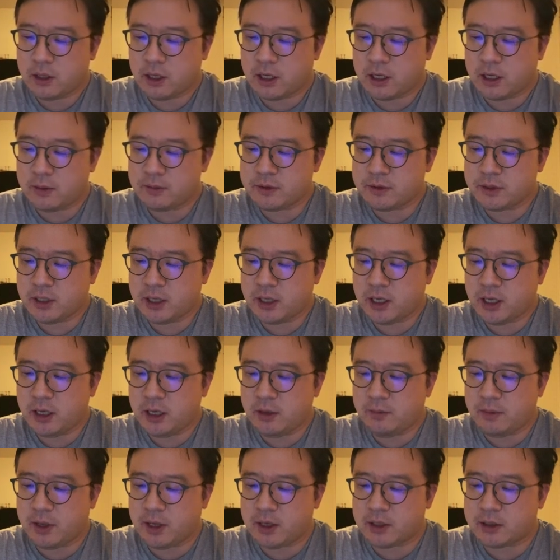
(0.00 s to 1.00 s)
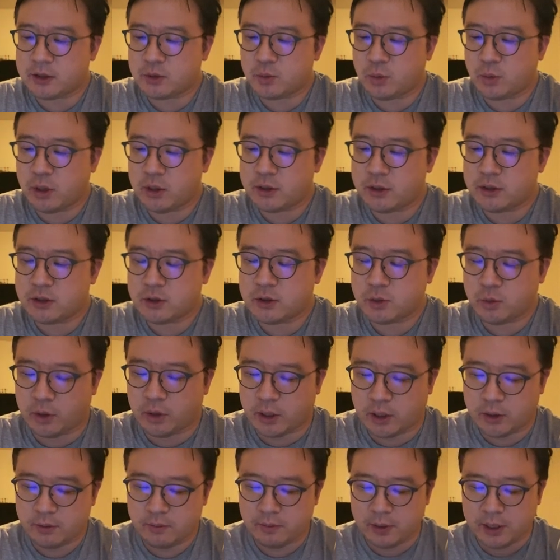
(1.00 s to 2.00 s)
times k minus 1
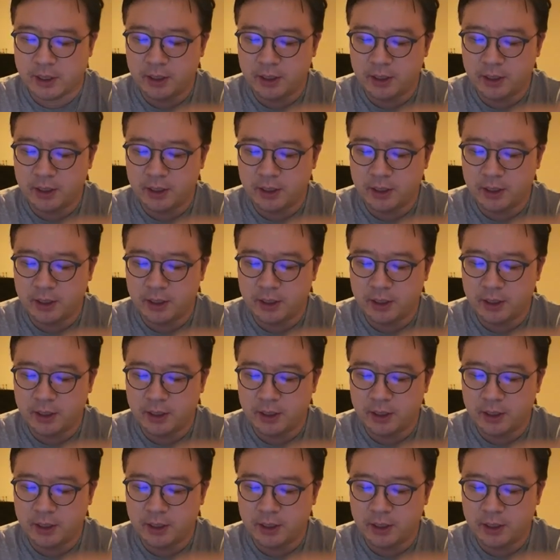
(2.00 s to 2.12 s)
squared,